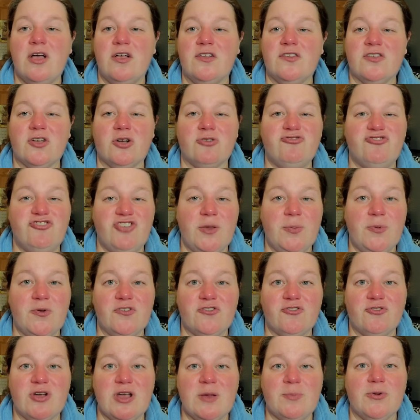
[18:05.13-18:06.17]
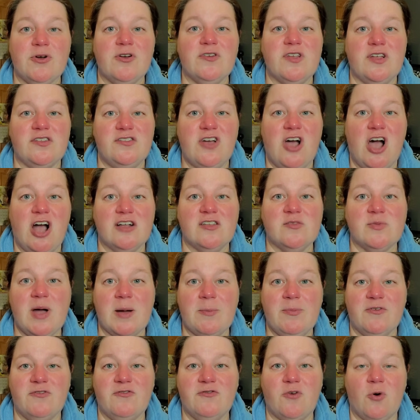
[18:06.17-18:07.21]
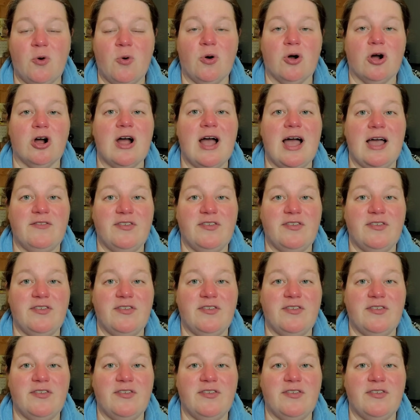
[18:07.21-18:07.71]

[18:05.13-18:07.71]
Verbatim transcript: So Jeepers Creepers I talked about before.